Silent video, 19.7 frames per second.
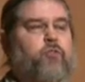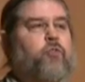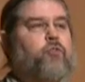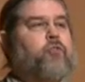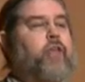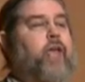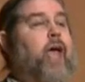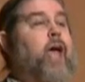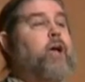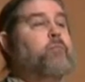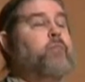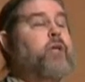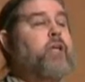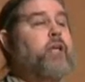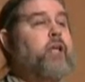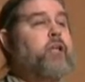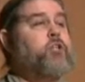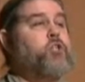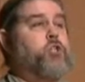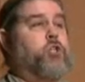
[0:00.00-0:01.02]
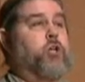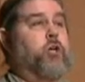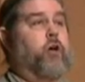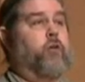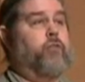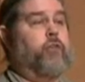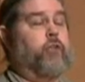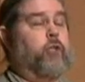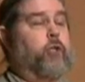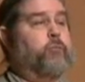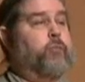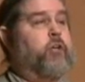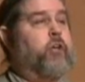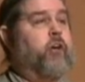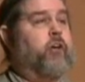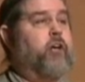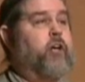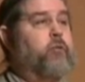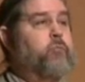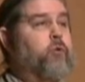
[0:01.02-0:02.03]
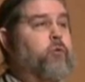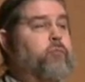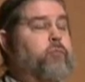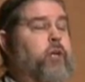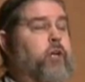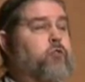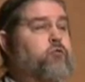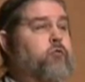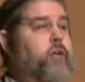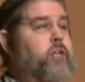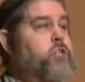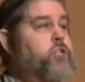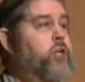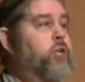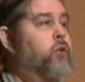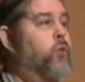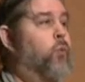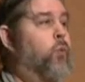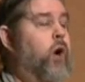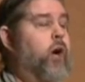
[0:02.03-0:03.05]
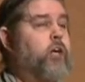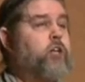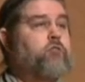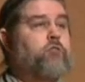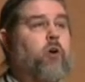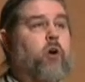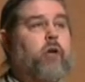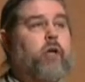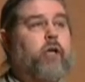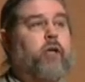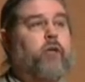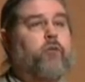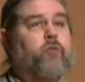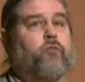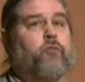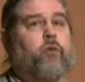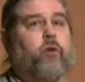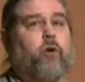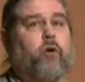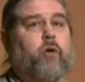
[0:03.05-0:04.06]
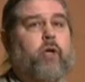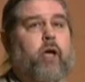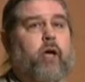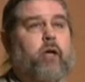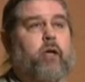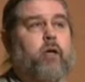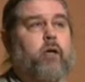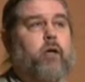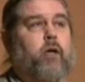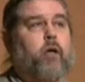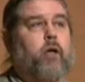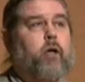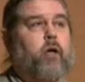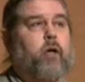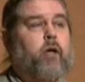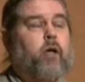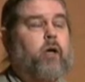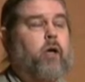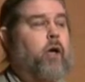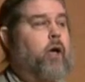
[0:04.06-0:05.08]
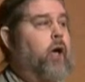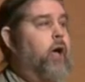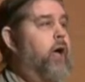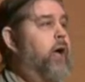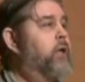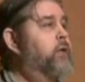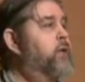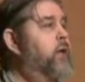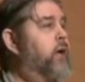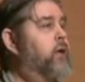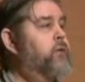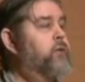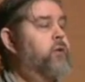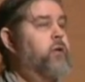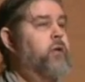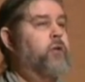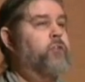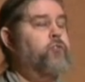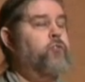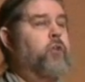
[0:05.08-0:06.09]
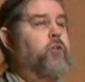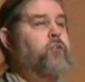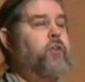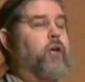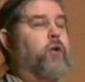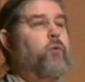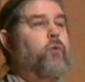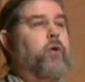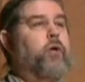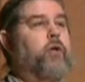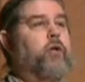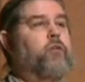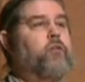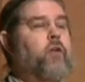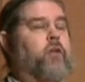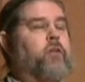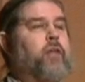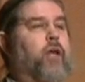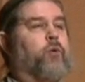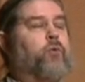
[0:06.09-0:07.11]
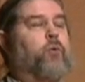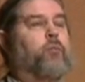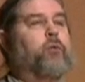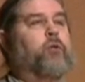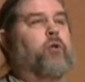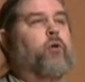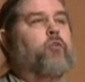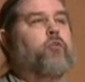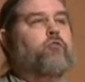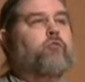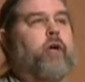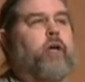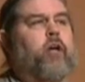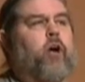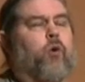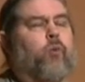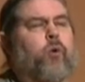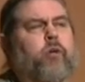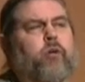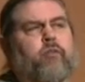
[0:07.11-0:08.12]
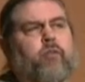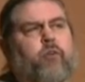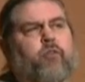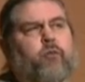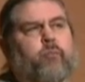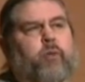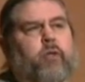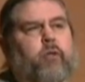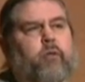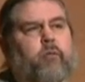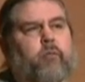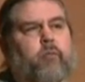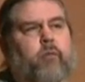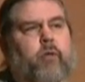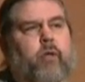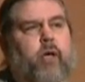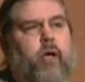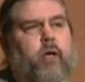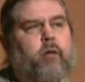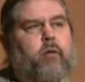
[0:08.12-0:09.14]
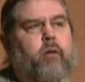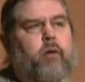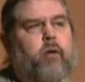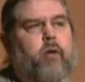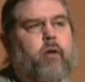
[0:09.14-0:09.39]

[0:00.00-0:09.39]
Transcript: is the ammunition of the libertarian movement in reaching the wider audience, okay? And yet, it's like we're below the radar. We're invisible, okay?